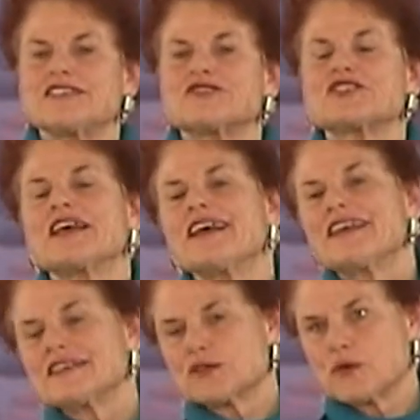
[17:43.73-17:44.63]
years,
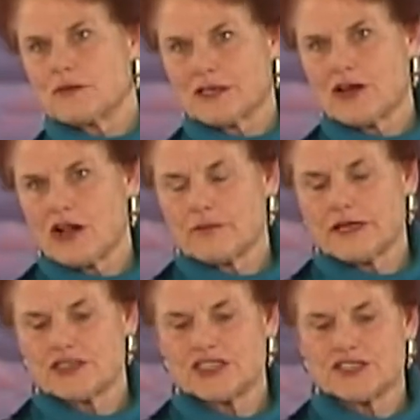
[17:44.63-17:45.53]
this woman called me
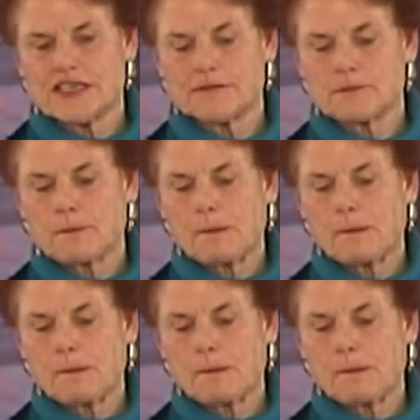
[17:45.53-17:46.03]
and she said,